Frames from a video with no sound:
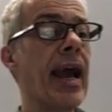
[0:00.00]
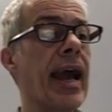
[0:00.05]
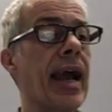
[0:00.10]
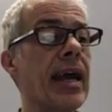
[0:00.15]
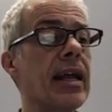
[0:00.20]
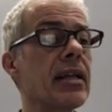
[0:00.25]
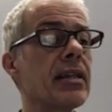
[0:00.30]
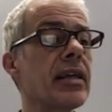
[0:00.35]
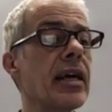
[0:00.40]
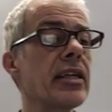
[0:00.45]

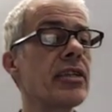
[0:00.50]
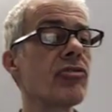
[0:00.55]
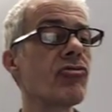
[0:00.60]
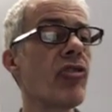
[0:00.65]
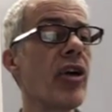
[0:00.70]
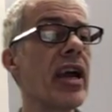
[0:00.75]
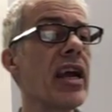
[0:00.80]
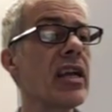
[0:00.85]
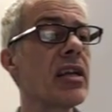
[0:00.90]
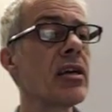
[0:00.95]
And they
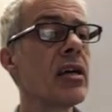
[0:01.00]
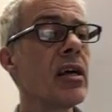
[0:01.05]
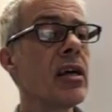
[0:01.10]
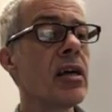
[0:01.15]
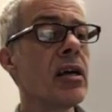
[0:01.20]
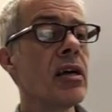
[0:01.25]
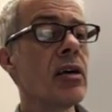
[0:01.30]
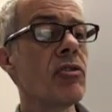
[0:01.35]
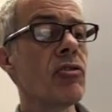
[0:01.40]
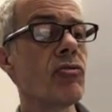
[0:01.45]
degrade
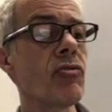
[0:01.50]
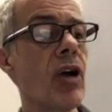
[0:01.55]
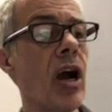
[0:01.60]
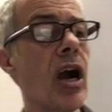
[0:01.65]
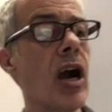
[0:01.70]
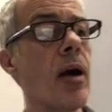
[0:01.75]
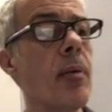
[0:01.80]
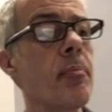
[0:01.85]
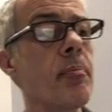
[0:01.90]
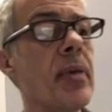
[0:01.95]

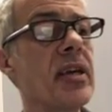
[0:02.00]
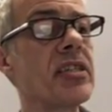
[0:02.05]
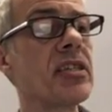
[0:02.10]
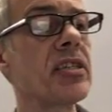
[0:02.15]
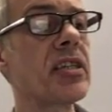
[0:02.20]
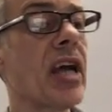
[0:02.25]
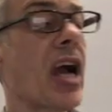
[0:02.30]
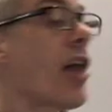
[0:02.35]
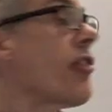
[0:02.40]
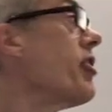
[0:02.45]
um,
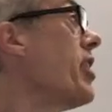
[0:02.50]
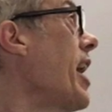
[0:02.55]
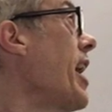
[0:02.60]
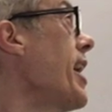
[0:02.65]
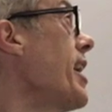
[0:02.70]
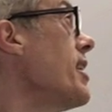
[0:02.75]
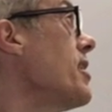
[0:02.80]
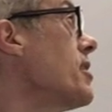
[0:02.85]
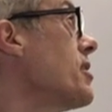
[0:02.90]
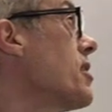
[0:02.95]
messenger
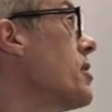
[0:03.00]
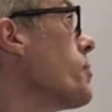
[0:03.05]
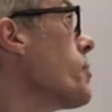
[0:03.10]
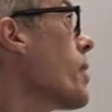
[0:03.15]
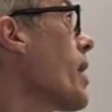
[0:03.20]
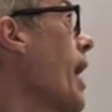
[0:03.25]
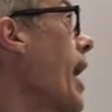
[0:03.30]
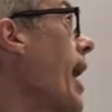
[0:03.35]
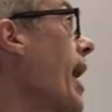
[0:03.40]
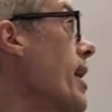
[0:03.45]
RNAs,
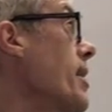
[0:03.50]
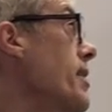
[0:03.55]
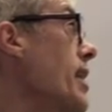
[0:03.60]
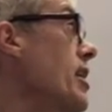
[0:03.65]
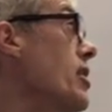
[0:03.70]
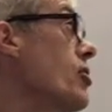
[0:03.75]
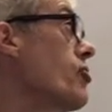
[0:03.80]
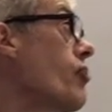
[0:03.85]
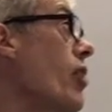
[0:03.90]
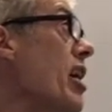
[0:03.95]
and
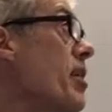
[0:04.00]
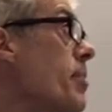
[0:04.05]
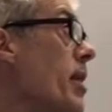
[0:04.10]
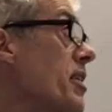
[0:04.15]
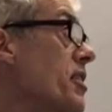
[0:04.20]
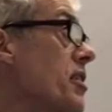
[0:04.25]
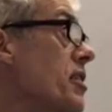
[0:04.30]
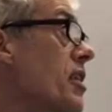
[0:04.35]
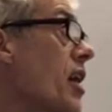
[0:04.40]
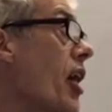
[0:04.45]
they degrade
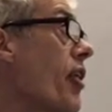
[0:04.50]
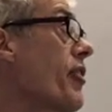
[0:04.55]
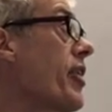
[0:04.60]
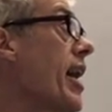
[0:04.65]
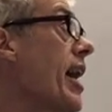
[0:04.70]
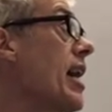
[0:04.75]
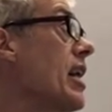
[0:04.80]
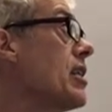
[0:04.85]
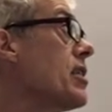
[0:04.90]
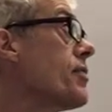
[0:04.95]
messenger
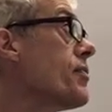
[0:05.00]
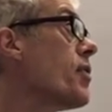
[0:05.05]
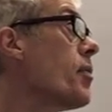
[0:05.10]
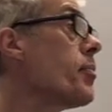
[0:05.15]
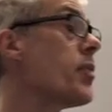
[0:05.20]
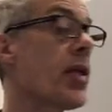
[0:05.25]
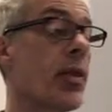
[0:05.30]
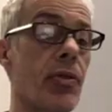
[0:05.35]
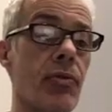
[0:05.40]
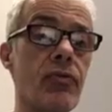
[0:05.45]
RNAs
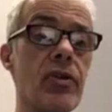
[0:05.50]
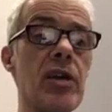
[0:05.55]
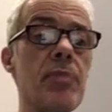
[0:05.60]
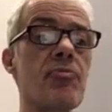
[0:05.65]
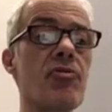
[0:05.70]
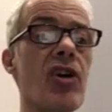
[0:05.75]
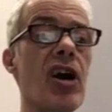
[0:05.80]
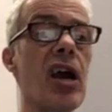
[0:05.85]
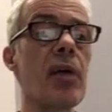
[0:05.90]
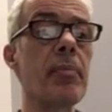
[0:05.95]
from the
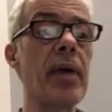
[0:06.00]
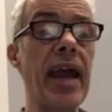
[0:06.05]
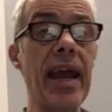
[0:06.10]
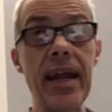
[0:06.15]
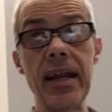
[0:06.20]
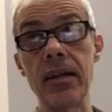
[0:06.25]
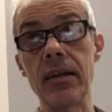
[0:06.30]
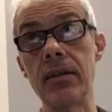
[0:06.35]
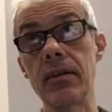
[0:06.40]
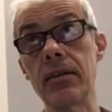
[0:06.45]
3'
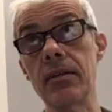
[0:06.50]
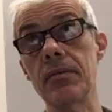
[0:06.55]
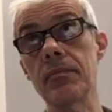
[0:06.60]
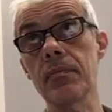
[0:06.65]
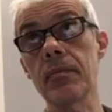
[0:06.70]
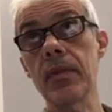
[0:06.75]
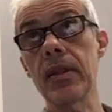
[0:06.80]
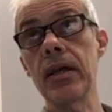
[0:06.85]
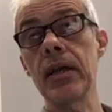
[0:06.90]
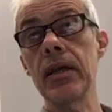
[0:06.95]
end.
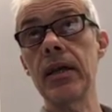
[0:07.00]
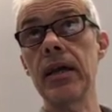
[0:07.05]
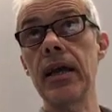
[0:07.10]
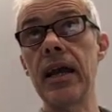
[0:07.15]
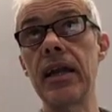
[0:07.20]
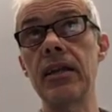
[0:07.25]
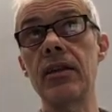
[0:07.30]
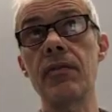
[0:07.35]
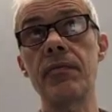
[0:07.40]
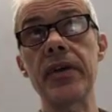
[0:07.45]

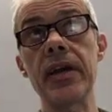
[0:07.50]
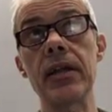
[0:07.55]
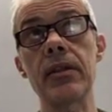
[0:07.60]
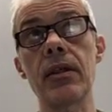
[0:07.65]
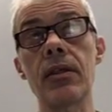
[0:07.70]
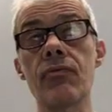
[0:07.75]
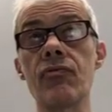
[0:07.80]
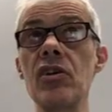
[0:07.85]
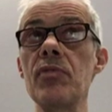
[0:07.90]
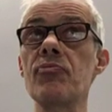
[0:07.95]
And don't
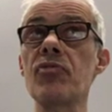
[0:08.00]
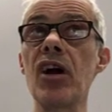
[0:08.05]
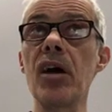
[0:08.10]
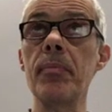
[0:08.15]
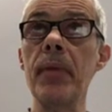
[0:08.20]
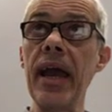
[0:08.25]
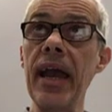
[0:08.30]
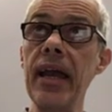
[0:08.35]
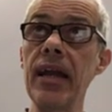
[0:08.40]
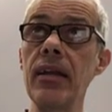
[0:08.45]
forget, the 3'
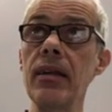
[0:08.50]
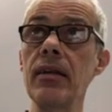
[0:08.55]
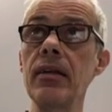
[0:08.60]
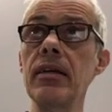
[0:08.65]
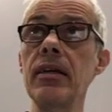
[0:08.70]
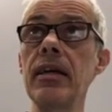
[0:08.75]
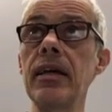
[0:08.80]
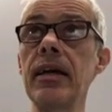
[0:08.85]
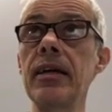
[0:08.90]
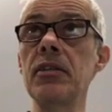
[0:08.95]

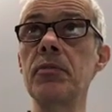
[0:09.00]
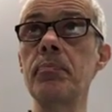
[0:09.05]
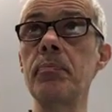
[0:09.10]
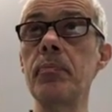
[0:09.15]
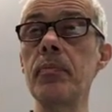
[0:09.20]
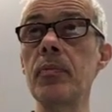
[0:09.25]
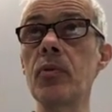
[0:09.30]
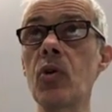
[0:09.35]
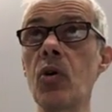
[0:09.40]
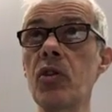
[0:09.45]
end has
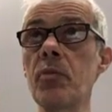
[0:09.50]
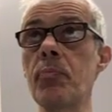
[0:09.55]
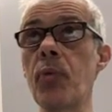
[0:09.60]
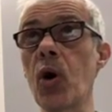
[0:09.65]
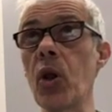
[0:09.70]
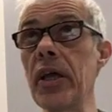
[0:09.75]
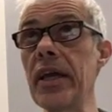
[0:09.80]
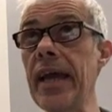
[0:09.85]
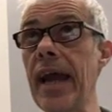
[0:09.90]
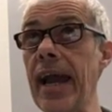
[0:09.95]
got the
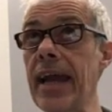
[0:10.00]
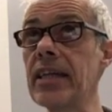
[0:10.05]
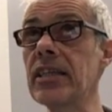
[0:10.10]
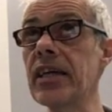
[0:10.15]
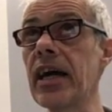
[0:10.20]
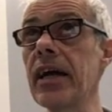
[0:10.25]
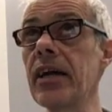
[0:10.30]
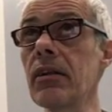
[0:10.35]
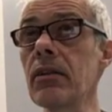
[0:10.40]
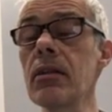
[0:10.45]
poly A
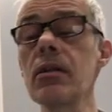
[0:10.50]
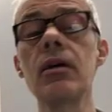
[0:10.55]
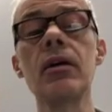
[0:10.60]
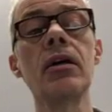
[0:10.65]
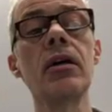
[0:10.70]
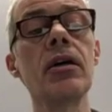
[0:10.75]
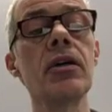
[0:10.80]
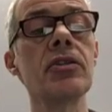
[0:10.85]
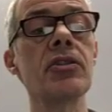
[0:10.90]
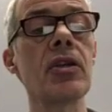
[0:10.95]
tail,
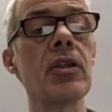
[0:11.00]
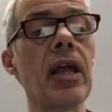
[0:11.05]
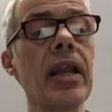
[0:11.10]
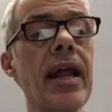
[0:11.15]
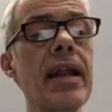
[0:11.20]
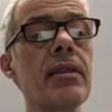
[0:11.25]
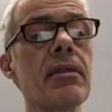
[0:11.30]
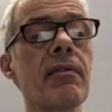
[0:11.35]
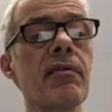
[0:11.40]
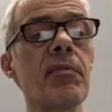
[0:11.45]
so
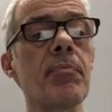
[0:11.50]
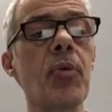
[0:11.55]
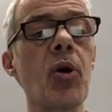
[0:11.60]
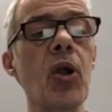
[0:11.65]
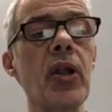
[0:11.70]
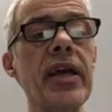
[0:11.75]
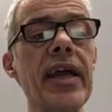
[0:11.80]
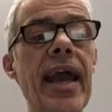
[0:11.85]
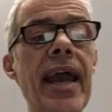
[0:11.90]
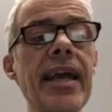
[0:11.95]
the length of the
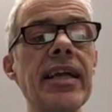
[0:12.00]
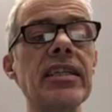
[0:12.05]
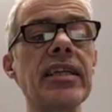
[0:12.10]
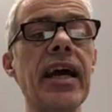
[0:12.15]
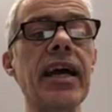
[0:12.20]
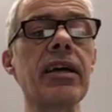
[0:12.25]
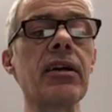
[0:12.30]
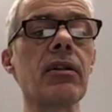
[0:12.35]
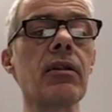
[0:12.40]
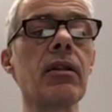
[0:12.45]
poly A
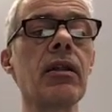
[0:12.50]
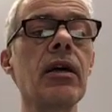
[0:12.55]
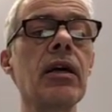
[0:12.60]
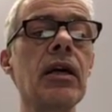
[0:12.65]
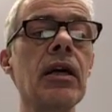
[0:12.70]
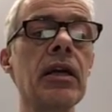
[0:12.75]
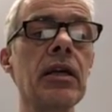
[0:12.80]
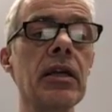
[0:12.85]
tail